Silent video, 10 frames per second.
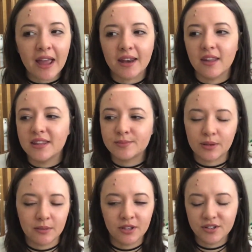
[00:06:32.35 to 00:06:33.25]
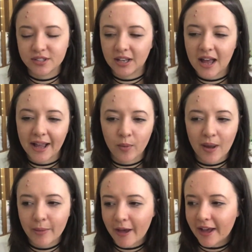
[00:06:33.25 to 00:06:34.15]
and this we used to like
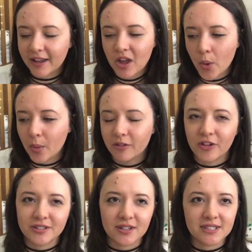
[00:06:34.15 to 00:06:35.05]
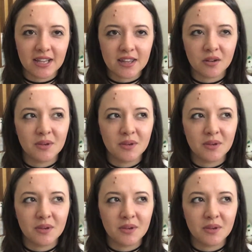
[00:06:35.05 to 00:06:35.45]
way back when we first got together,